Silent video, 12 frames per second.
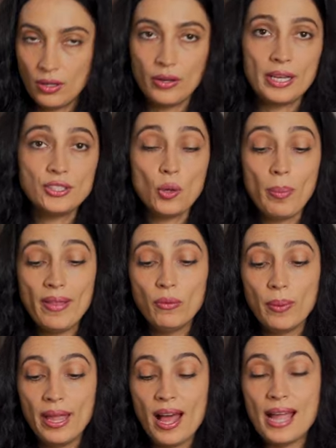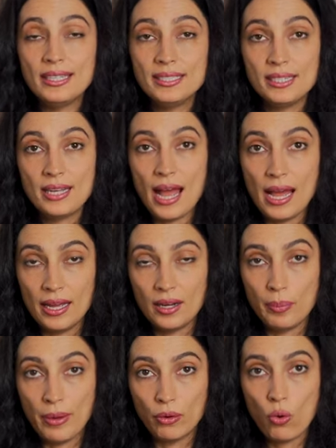Okay, so by the way, I did add
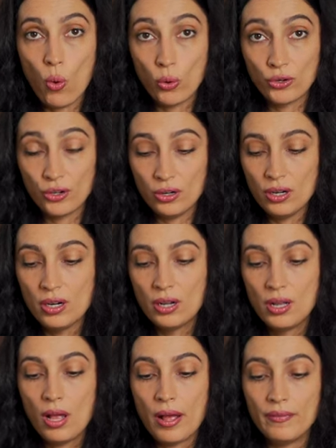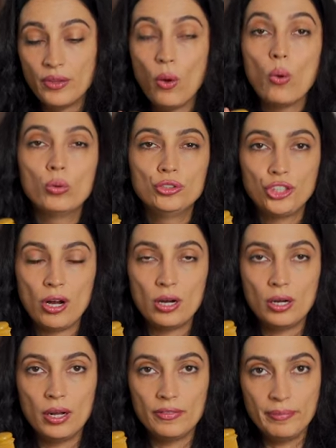about 1/4 of the whole
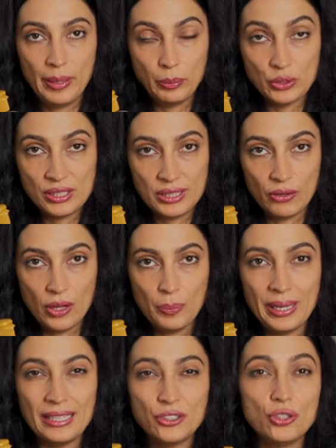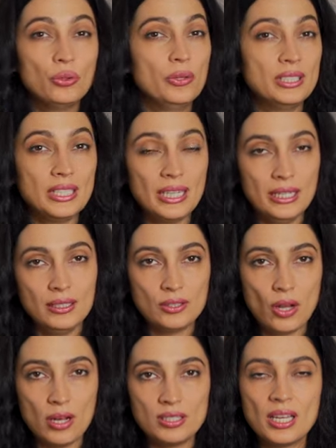jar of maple syrup into the tahini
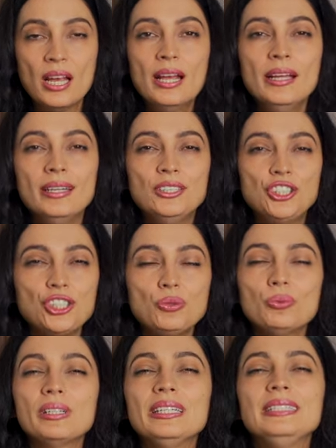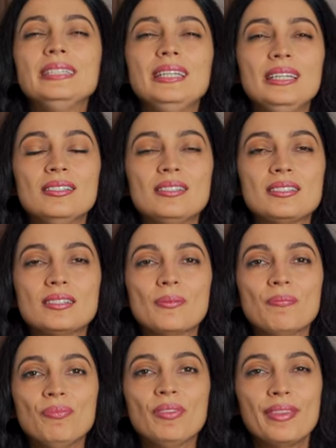sauce. It just really needs
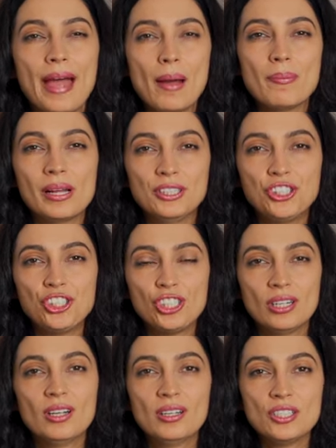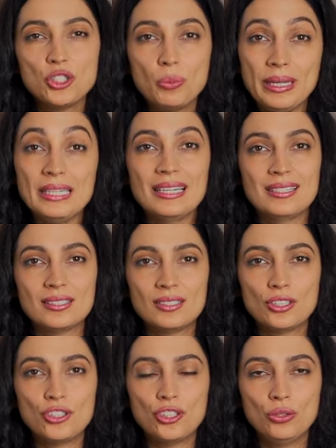that much
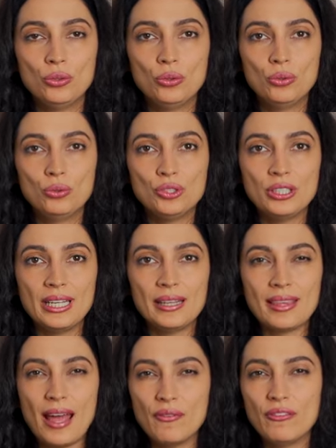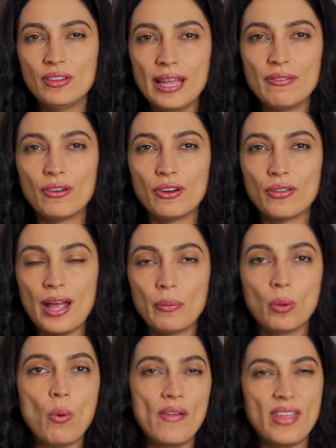sweetness to get that flavor that
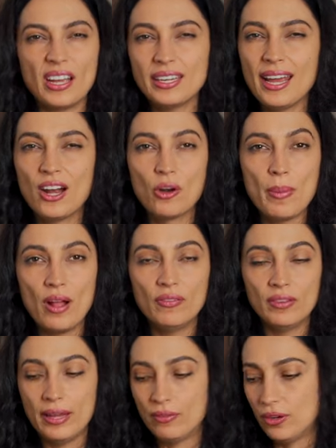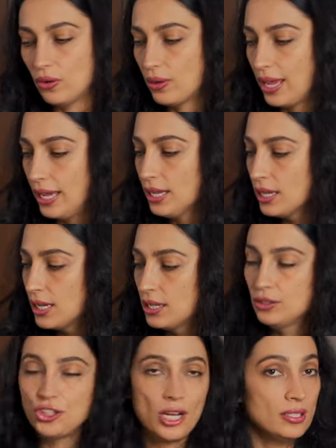we want, that caramel flavor, okay?
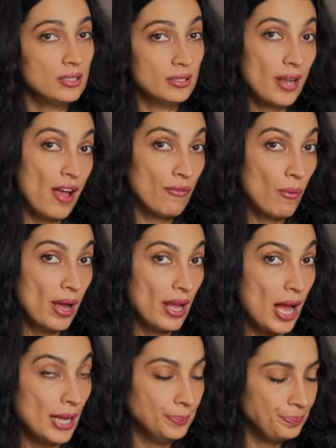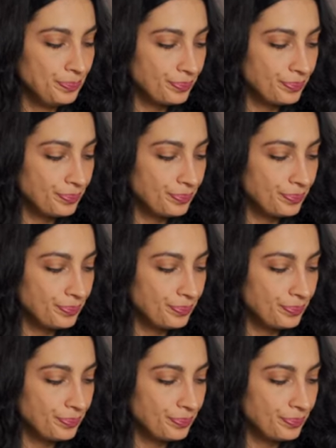Just FYI.